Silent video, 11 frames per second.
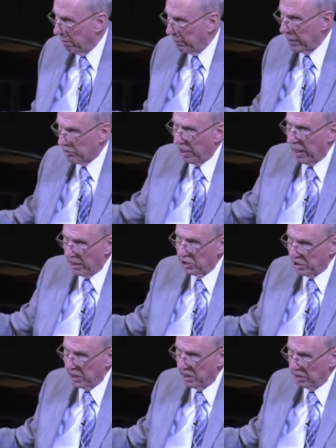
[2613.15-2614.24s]
That's a lot of
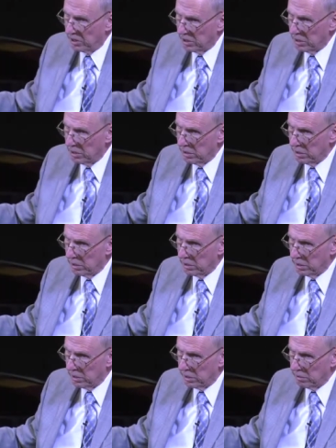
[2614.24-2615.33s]
stairs.
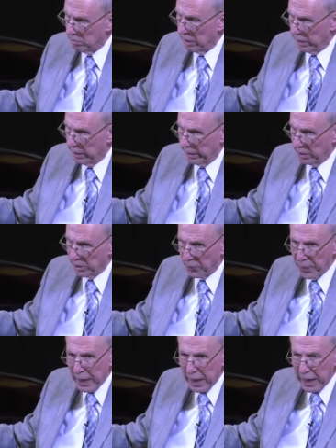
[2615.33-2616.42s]
Really it is.
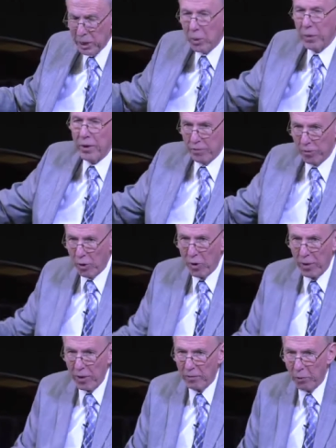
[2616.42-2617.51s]
You know what they're for?
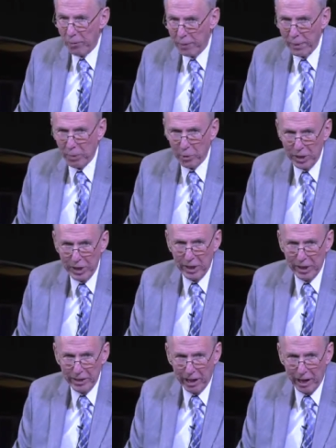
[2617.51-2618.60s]
They're for people
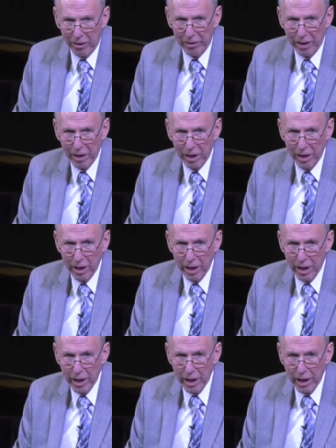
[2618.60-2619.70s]
kneeling down
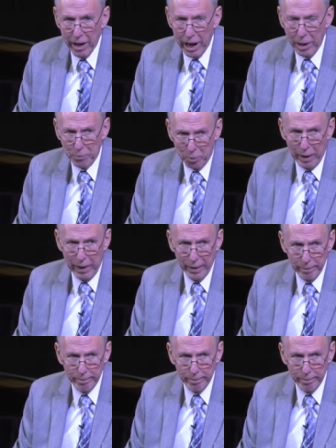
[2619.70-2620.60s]
and praying.